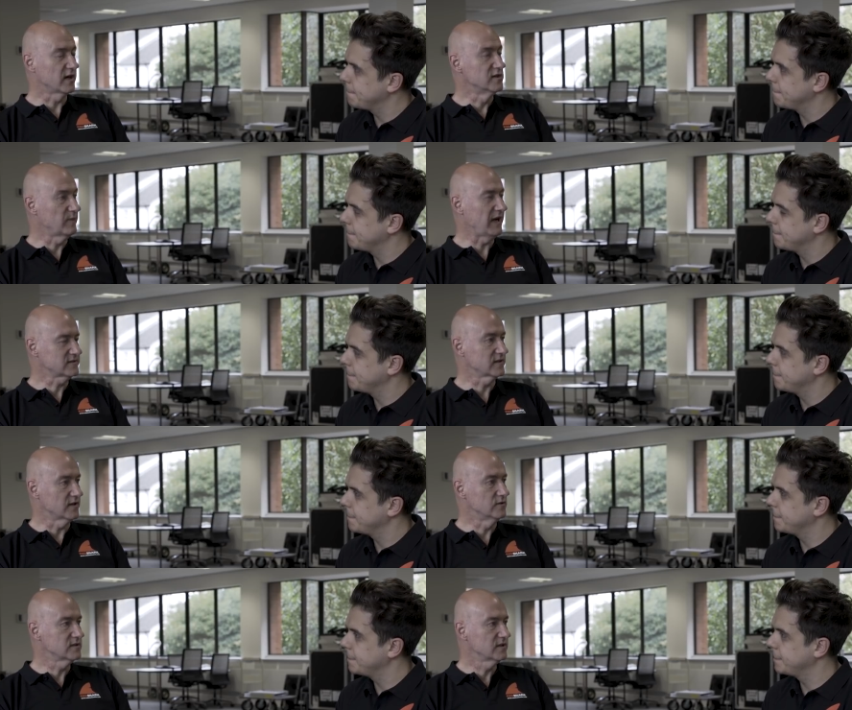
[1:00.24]
Speaker 1: goes back to
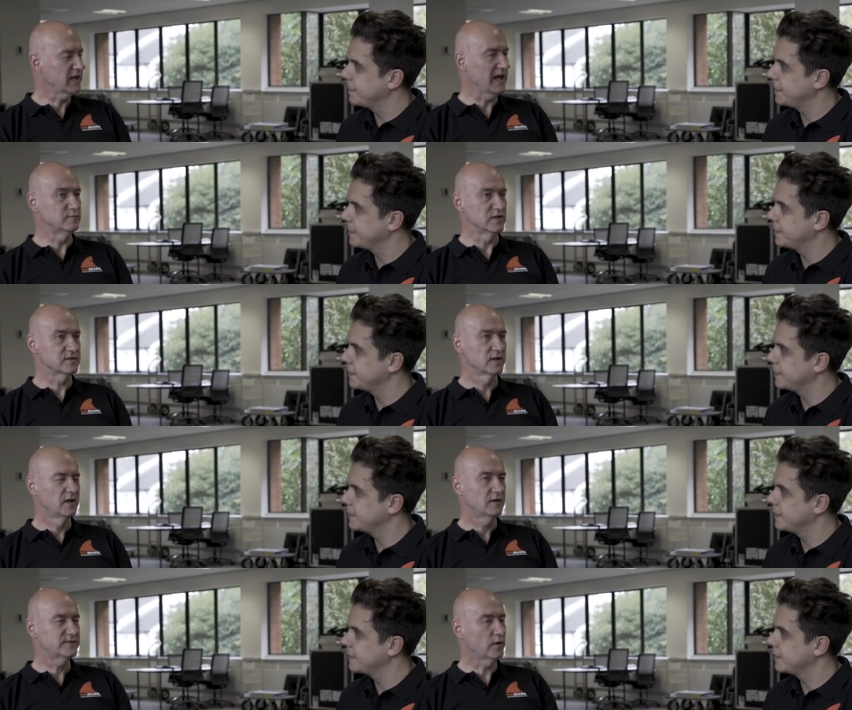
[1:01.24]
those cameras
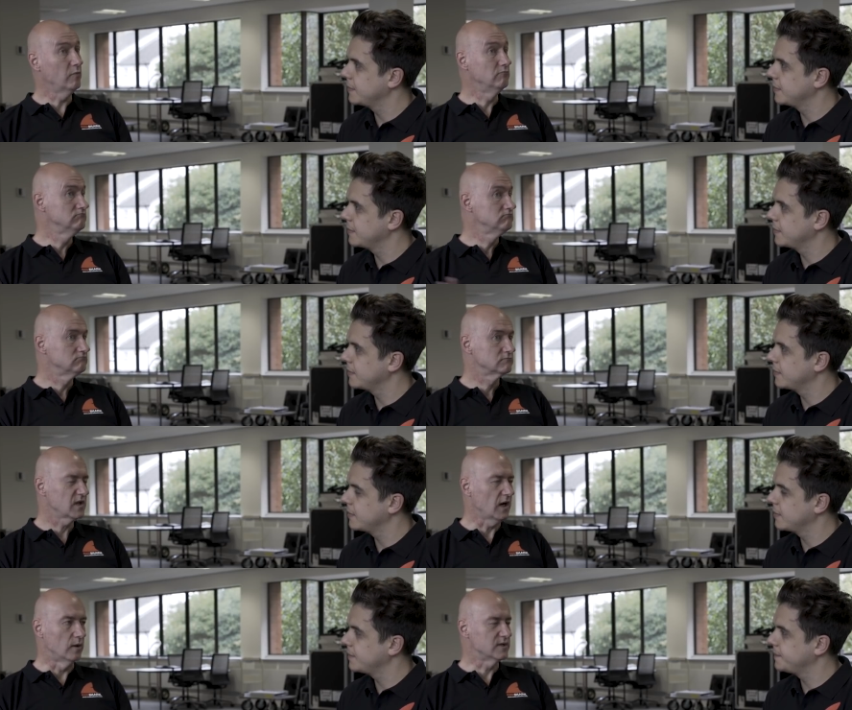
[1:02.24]
from, you
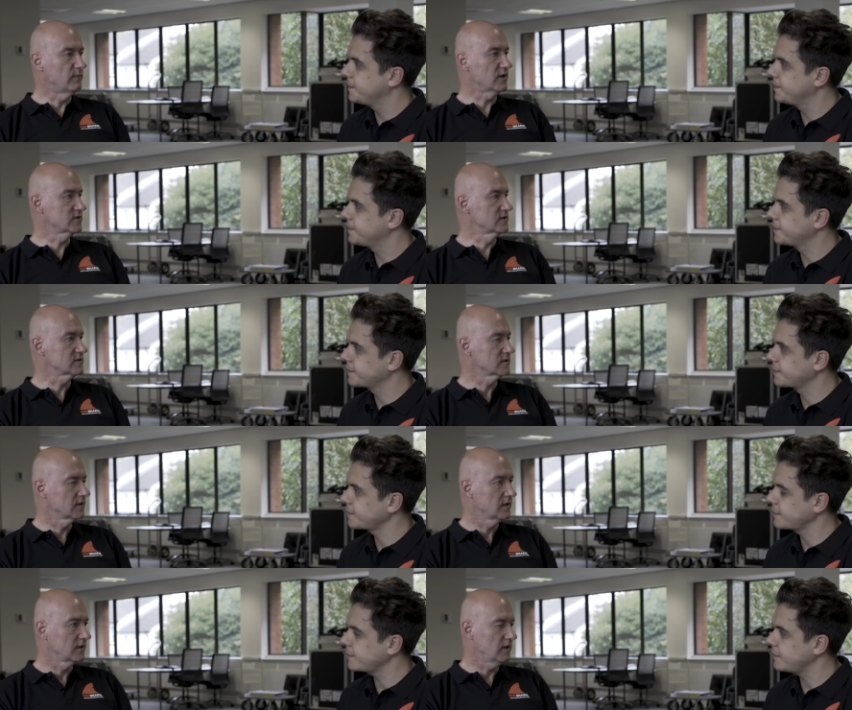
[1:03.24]
know, as much as
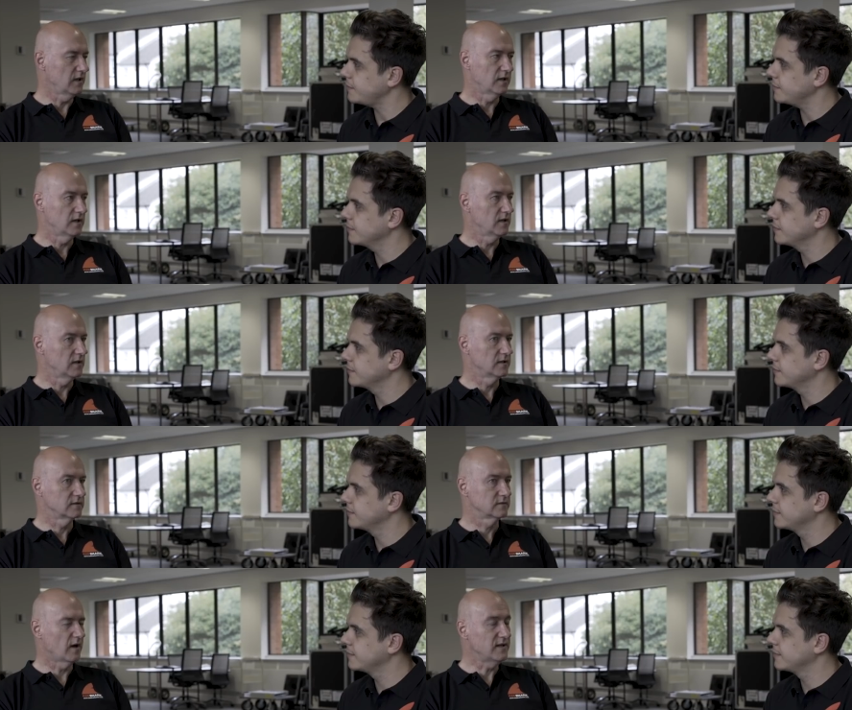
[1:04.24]

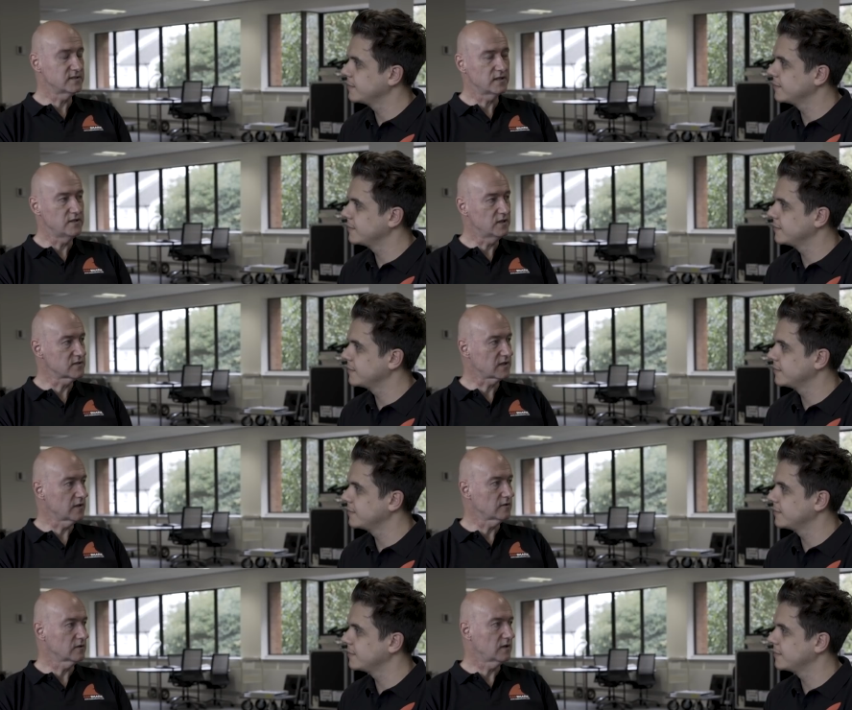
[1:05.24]
19 years
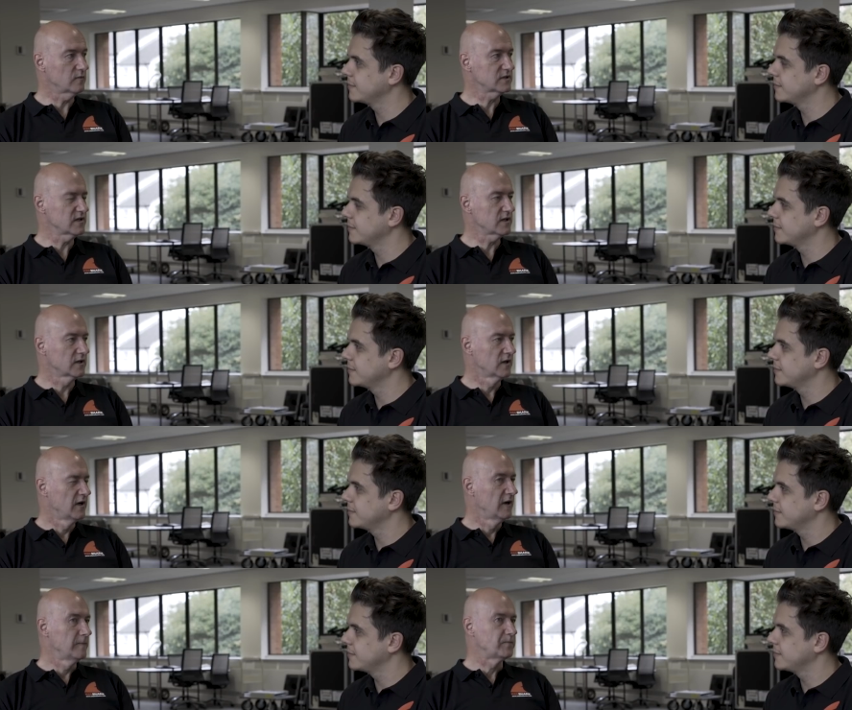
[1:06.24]
ago, I would say.
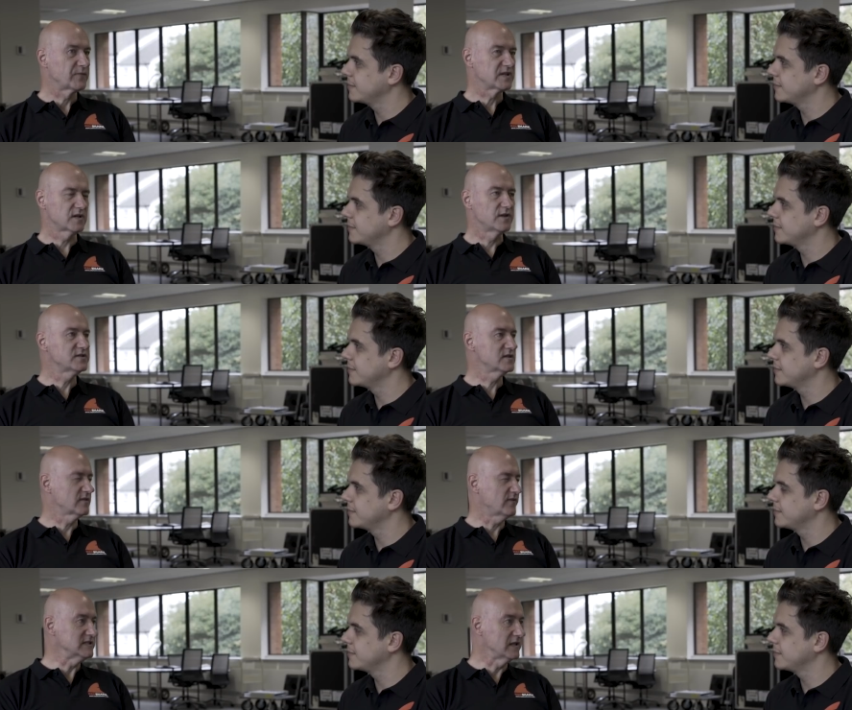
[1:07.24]
So this is the
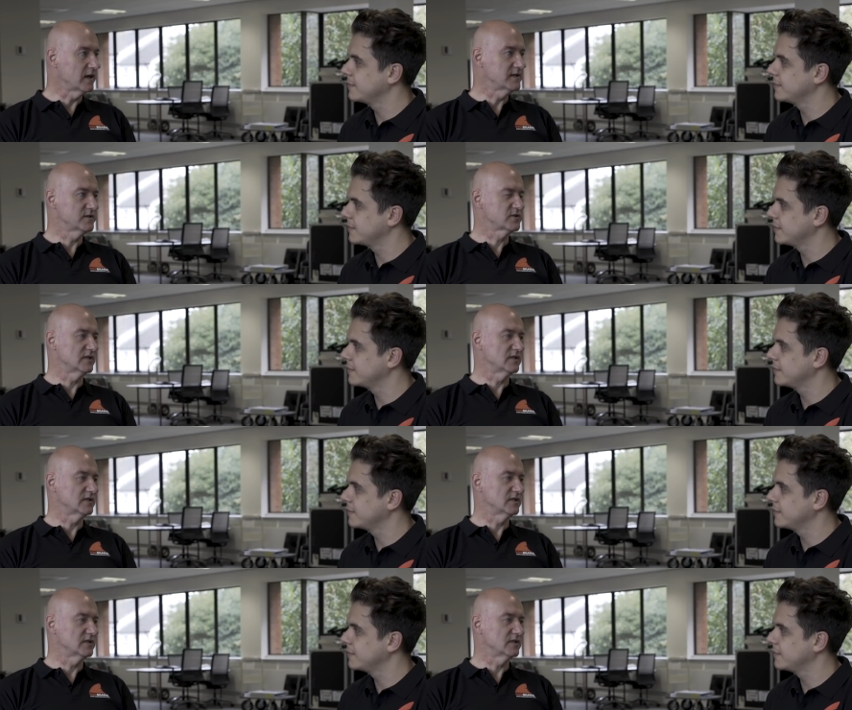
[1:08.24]
very latest